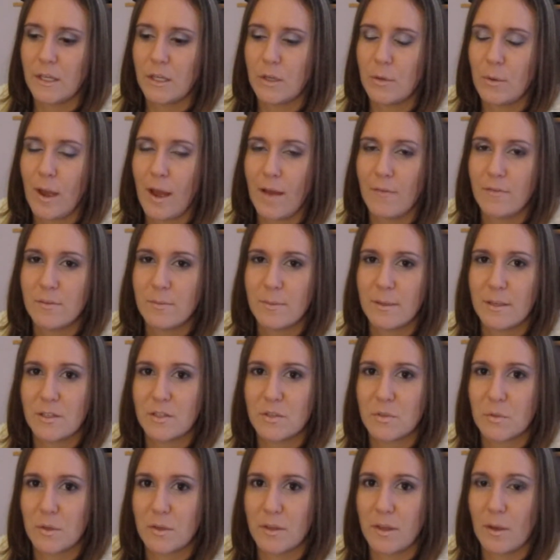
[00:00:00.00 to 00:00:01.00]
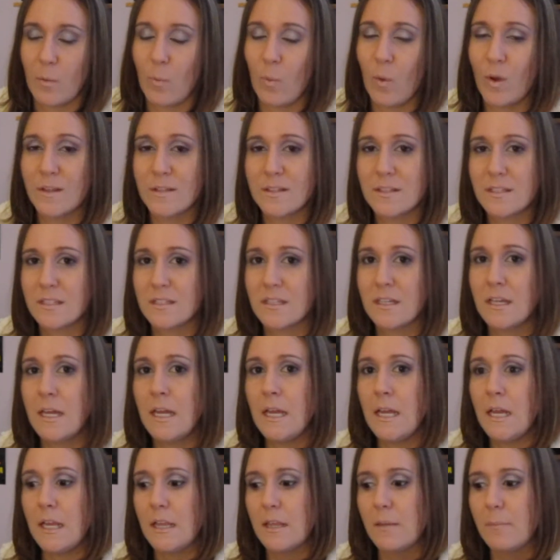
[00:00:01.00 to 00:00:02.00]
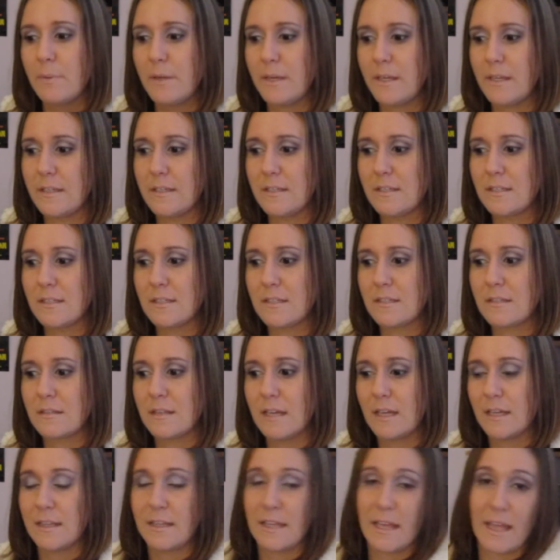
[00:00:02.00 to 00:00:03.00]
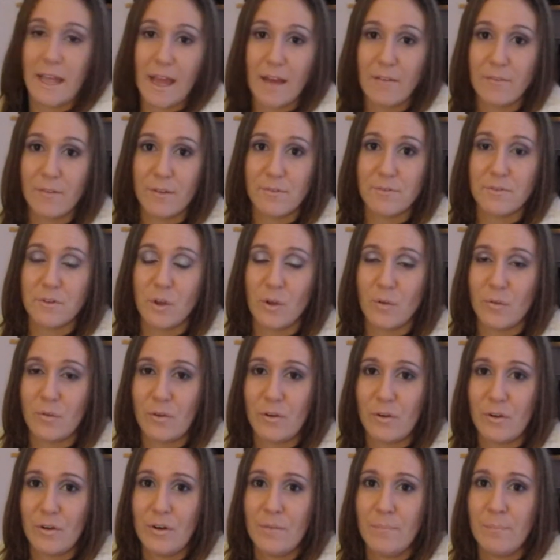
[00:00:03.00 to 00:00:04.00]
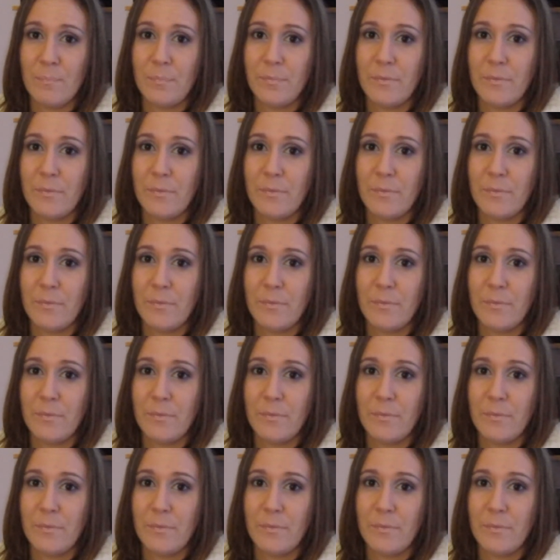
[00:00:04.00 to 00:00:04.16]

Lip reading: you have to make sure that once the piece that they have left over,